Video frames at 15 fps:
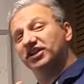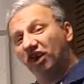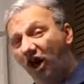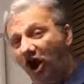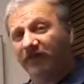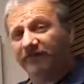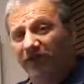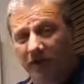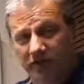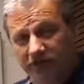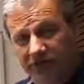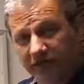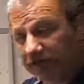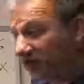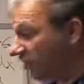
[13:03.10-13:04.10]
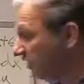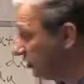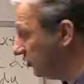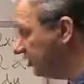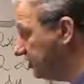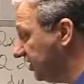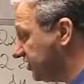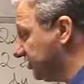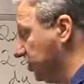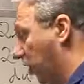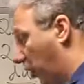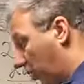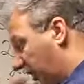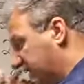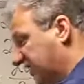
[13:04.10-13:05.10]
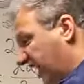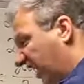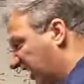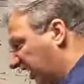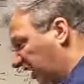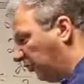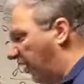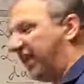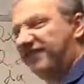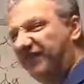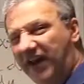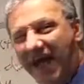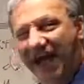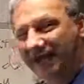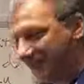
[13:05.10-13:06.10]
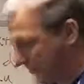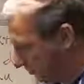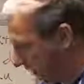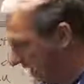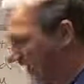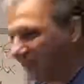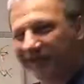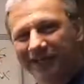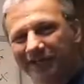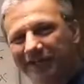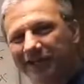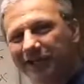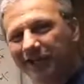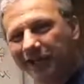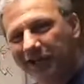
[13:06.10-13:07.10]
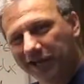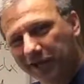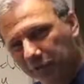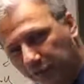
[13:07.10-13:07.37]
log function. So we just know it's kind of like a red flag. That's why I highlighted it in